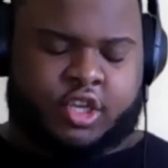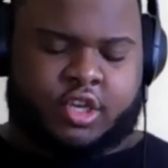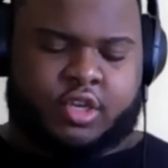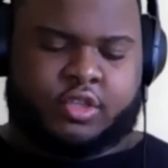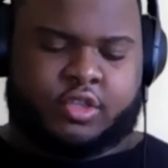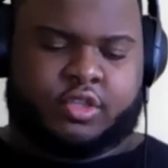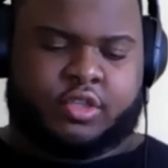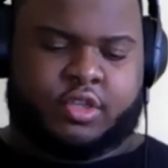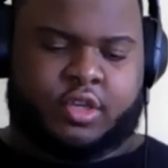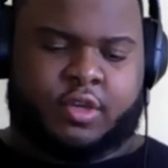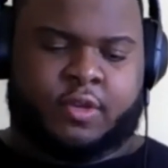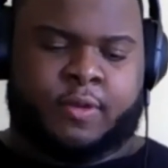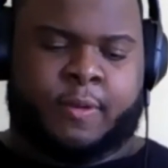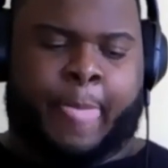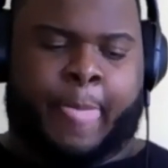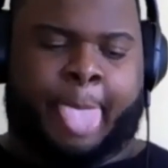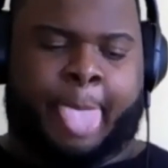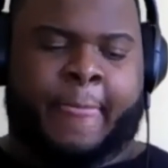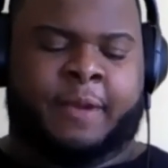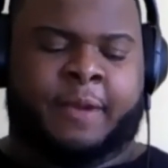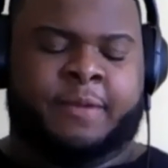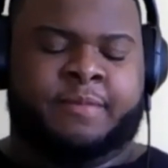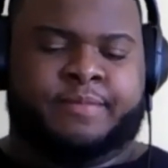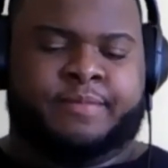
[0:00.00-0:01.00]
So
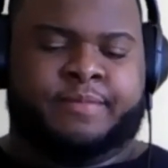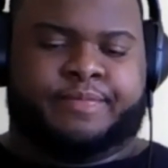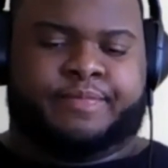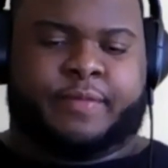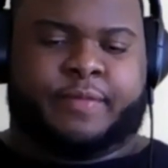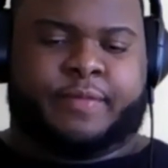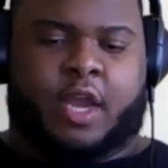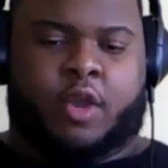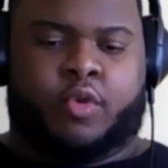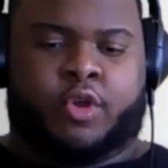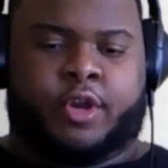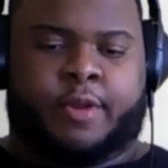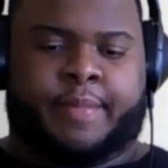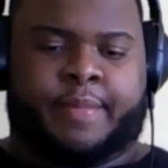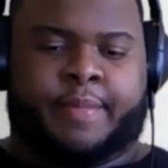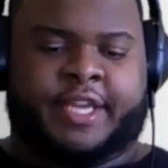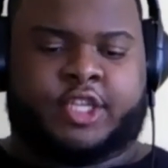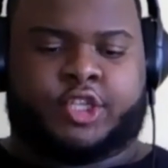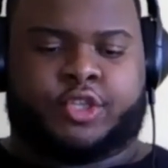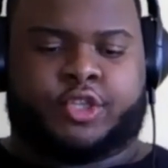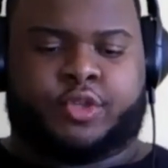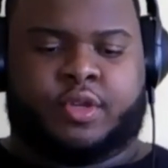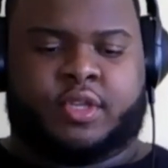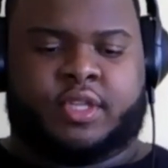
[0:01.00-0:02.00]
I want to make
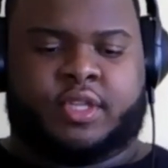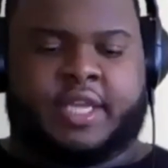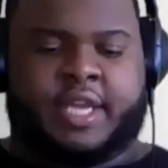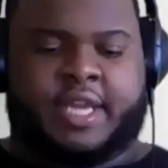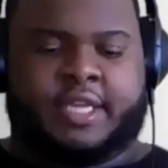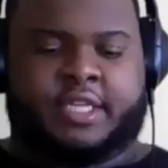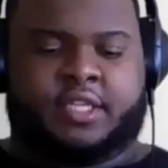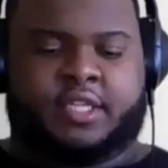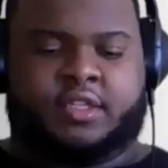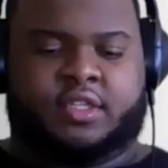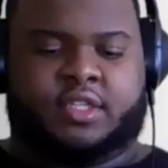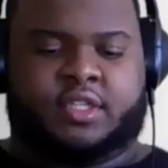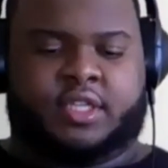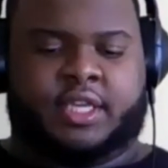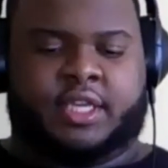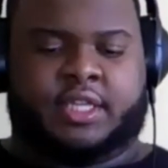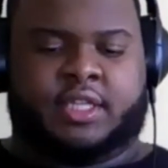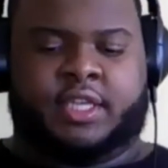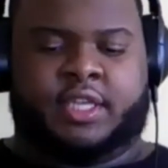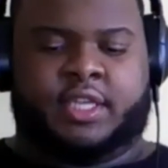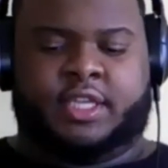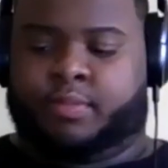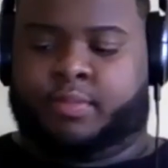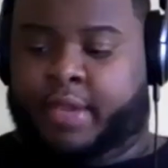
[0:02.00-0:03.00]
sure that she at
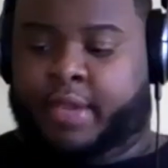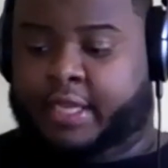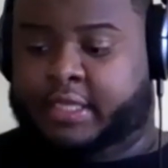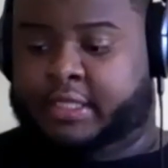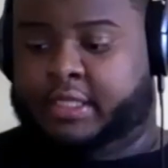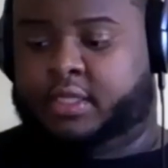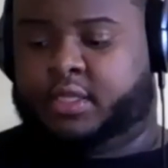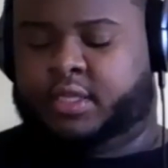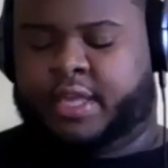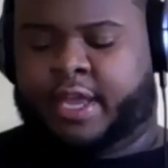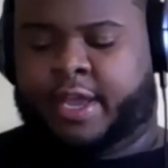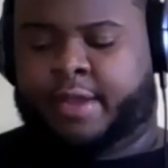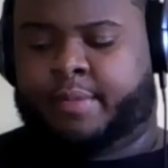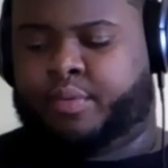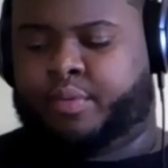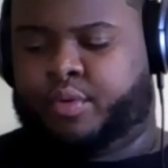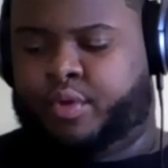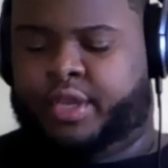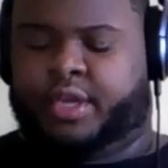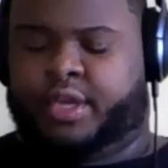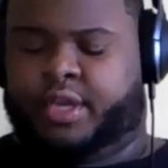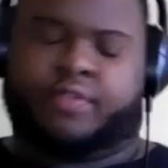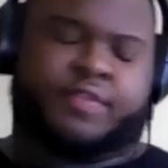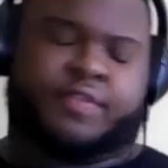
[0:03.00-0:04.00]
least makes it to that
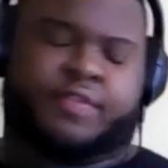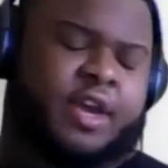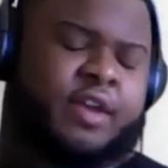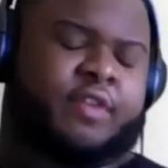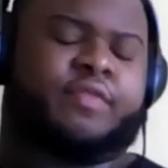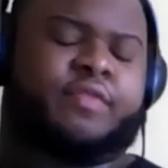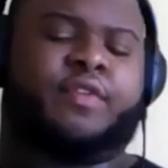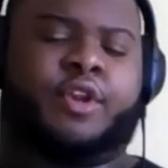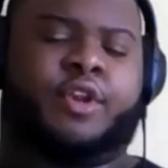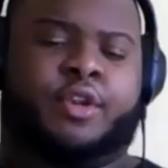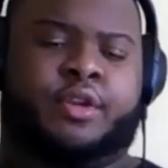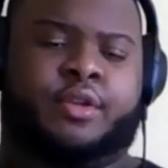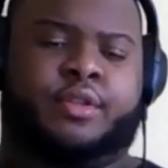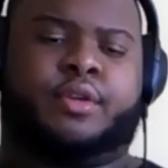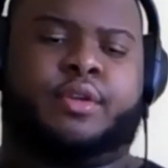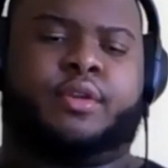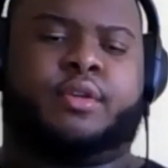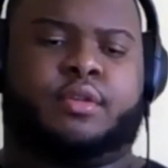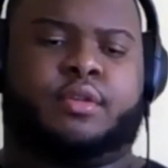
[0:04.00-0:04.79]
point, if not further.